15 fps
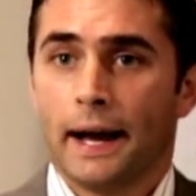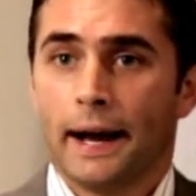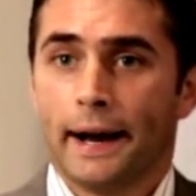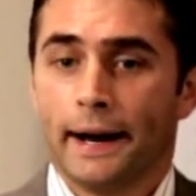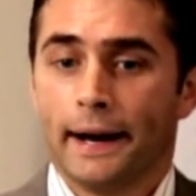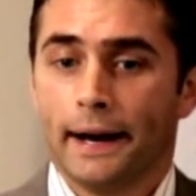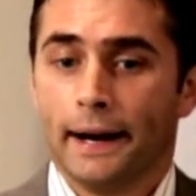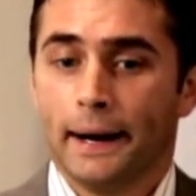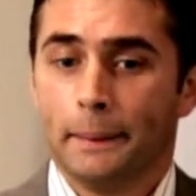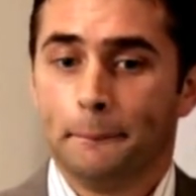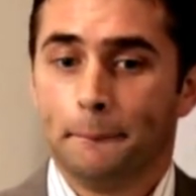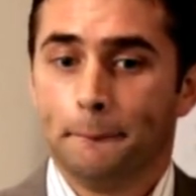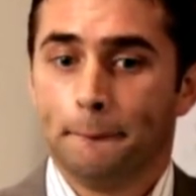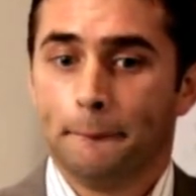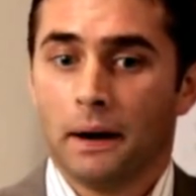
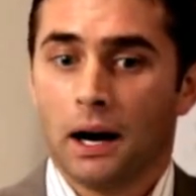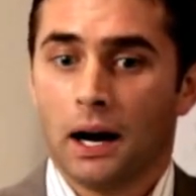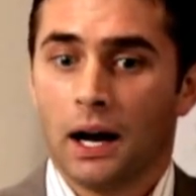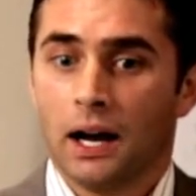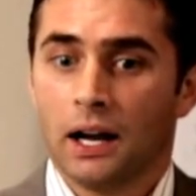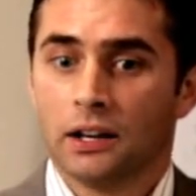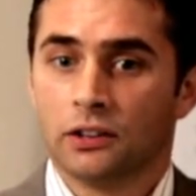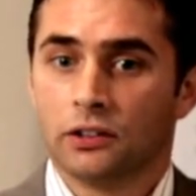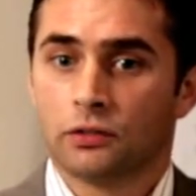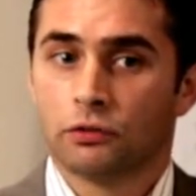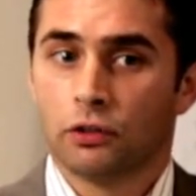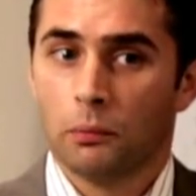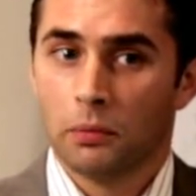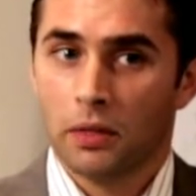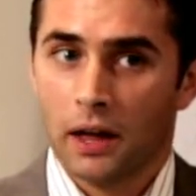And
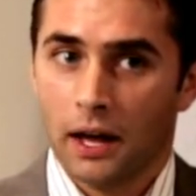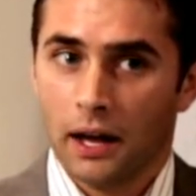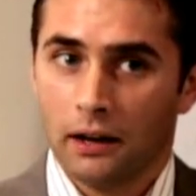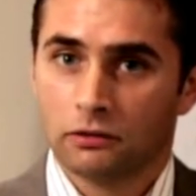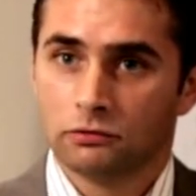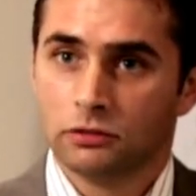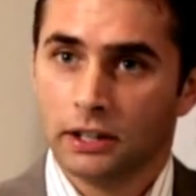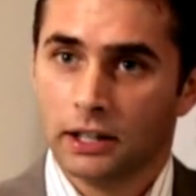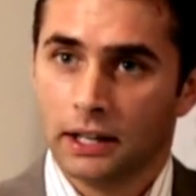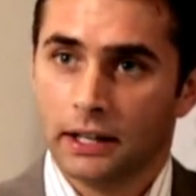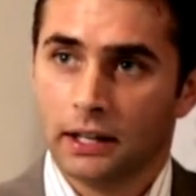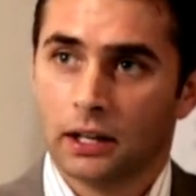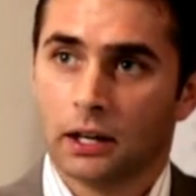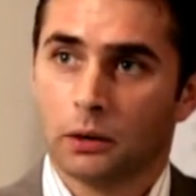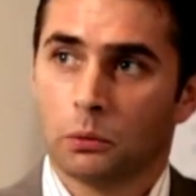from there,
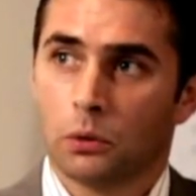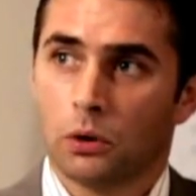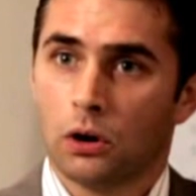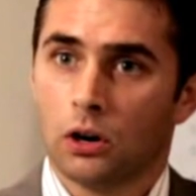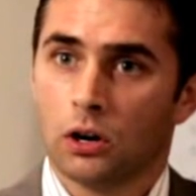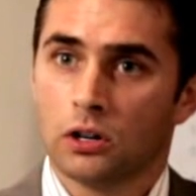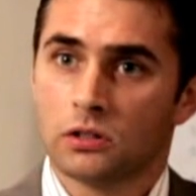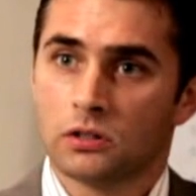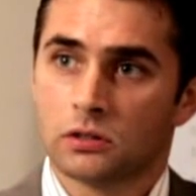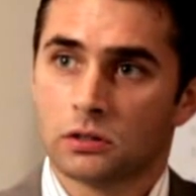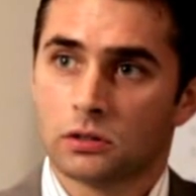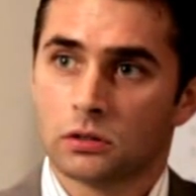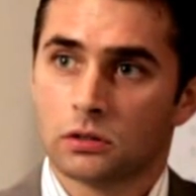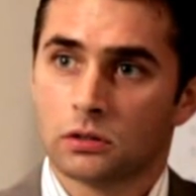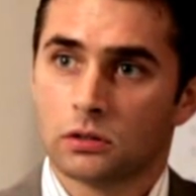really, it
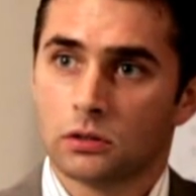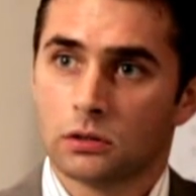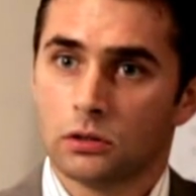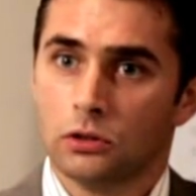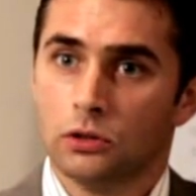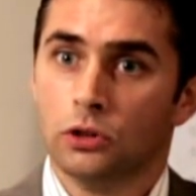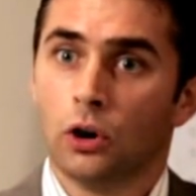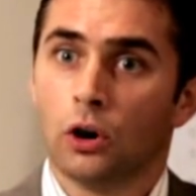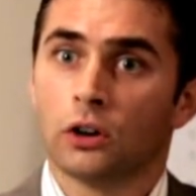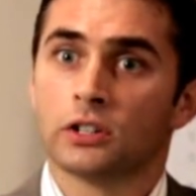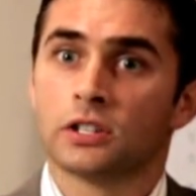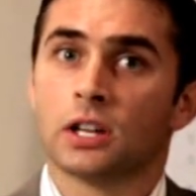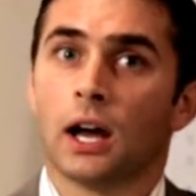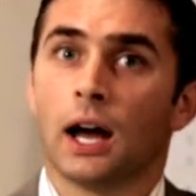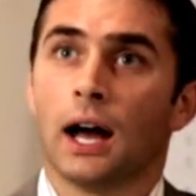was
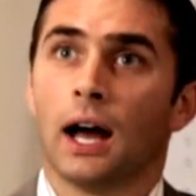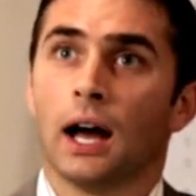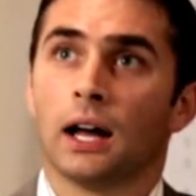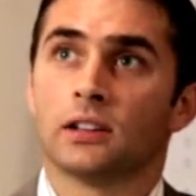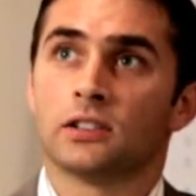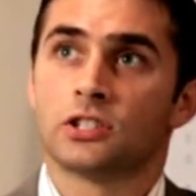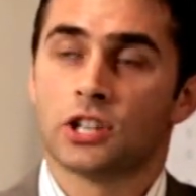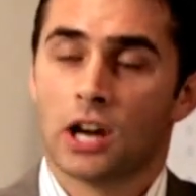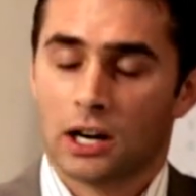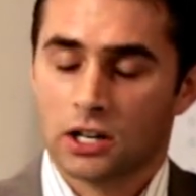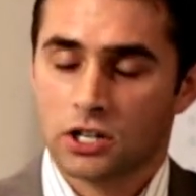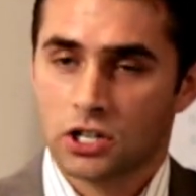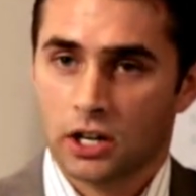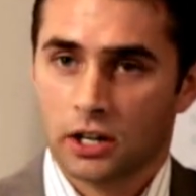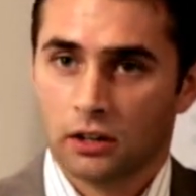not as
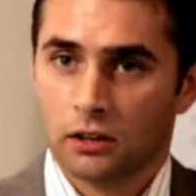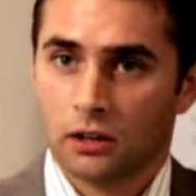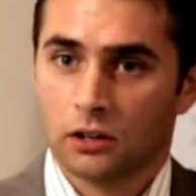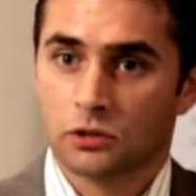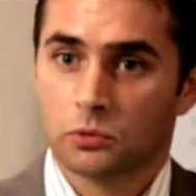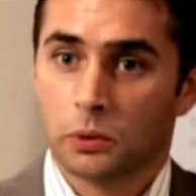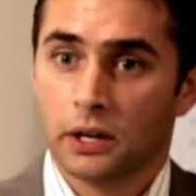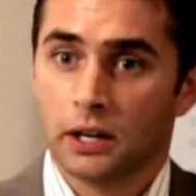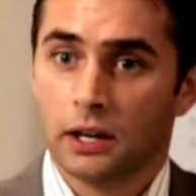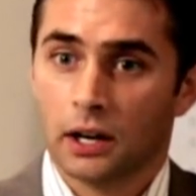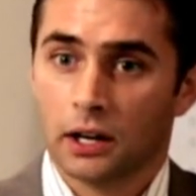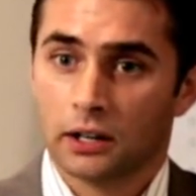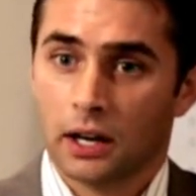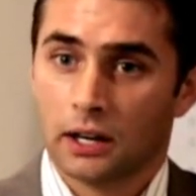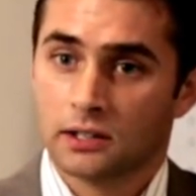challenging as we
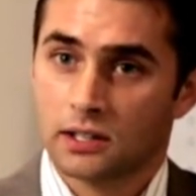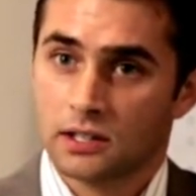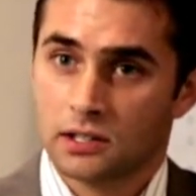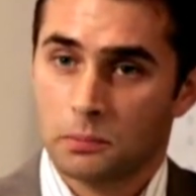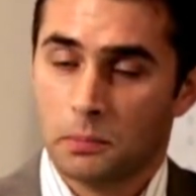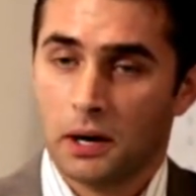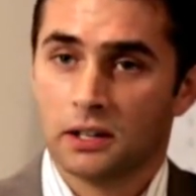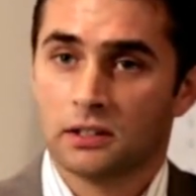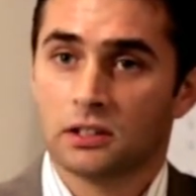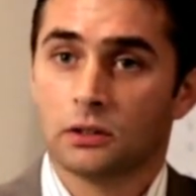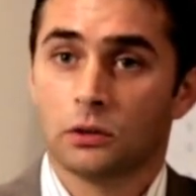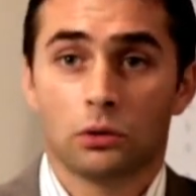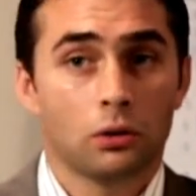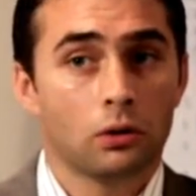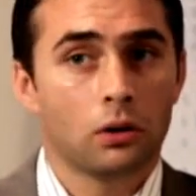had anticipated
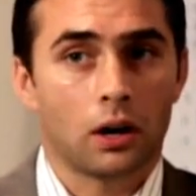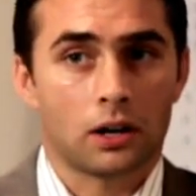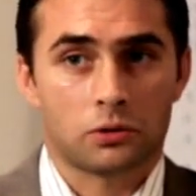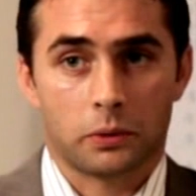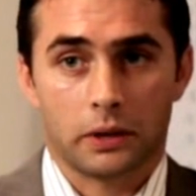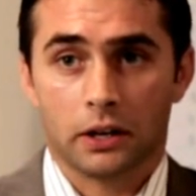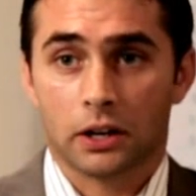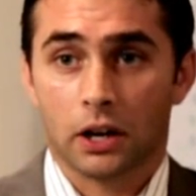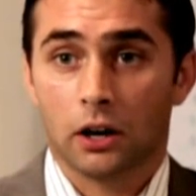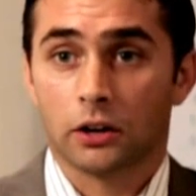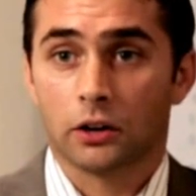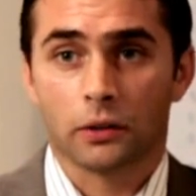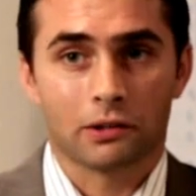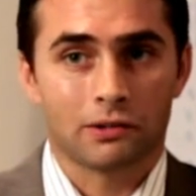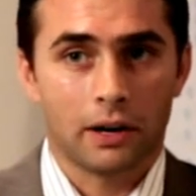or as we had heard
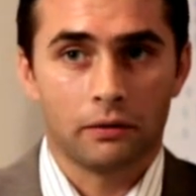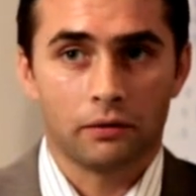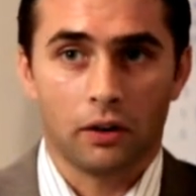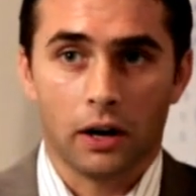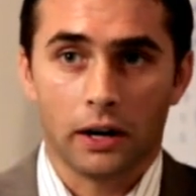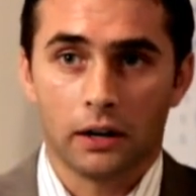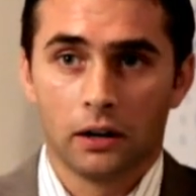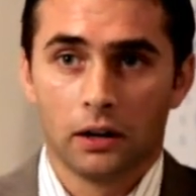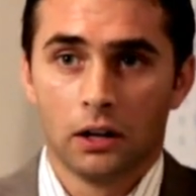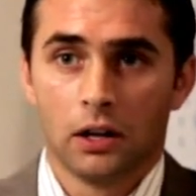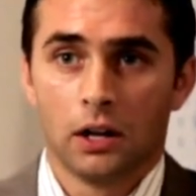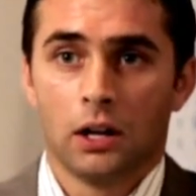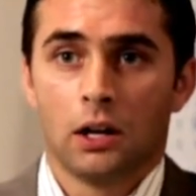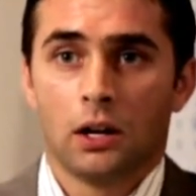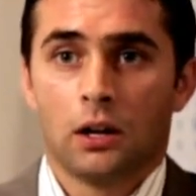on the grapevine.
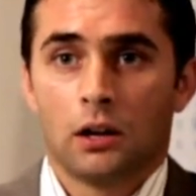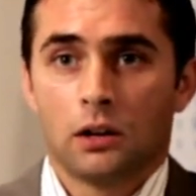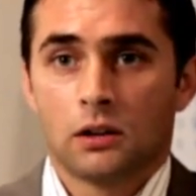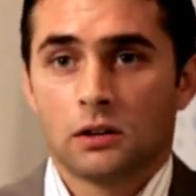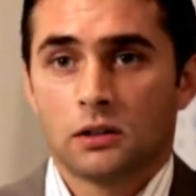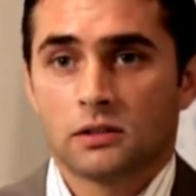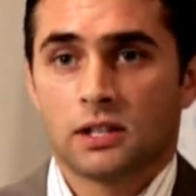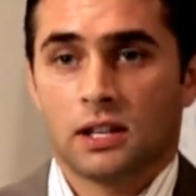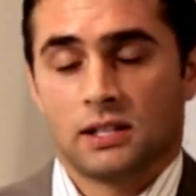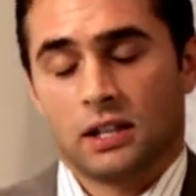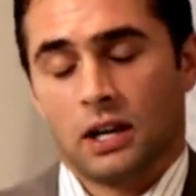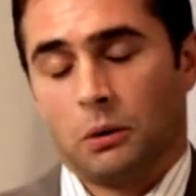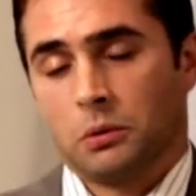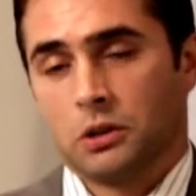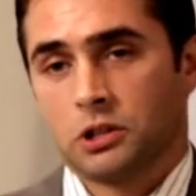
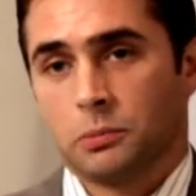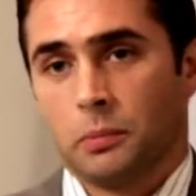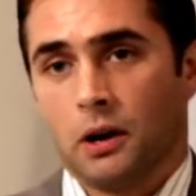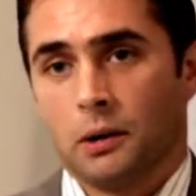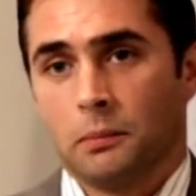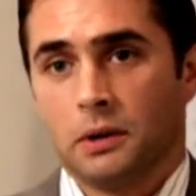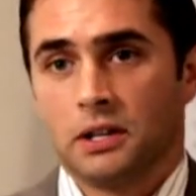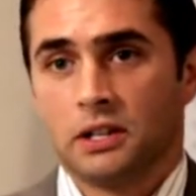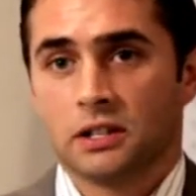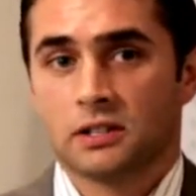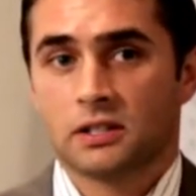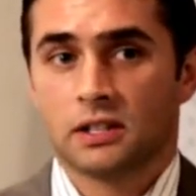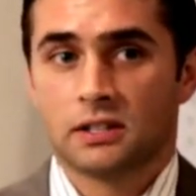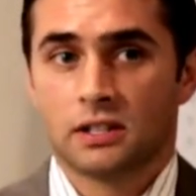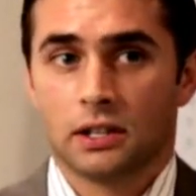Setting up with a Dubai Media
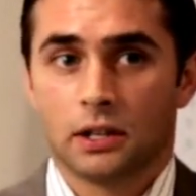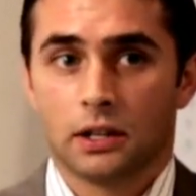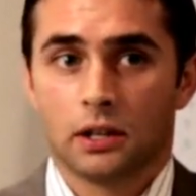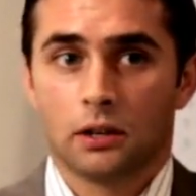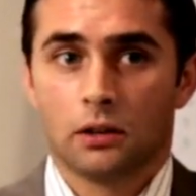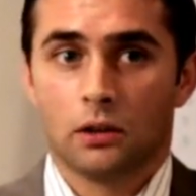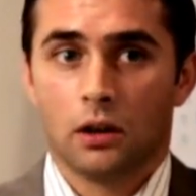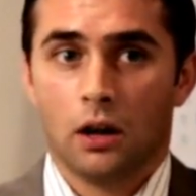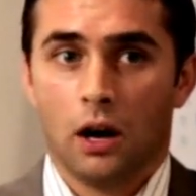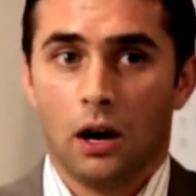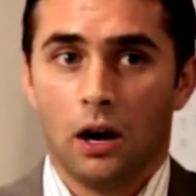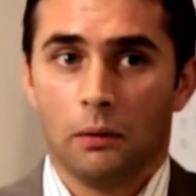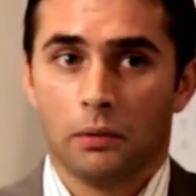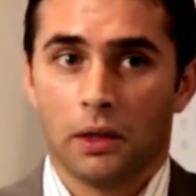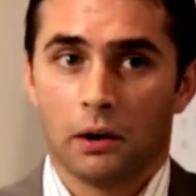City,
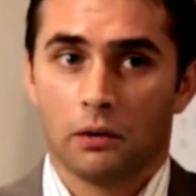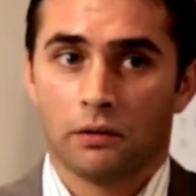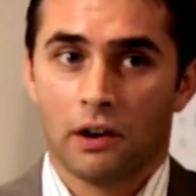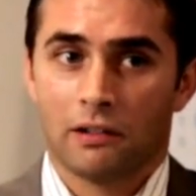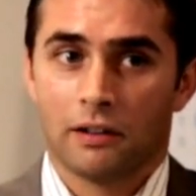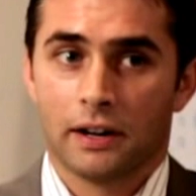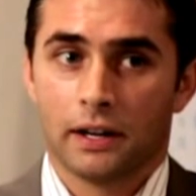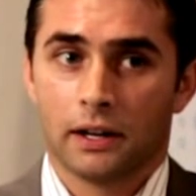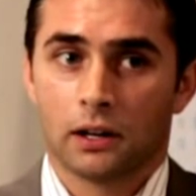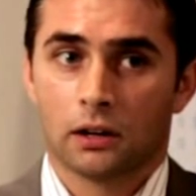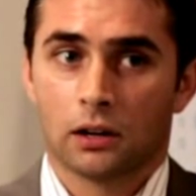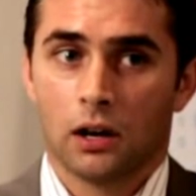they were very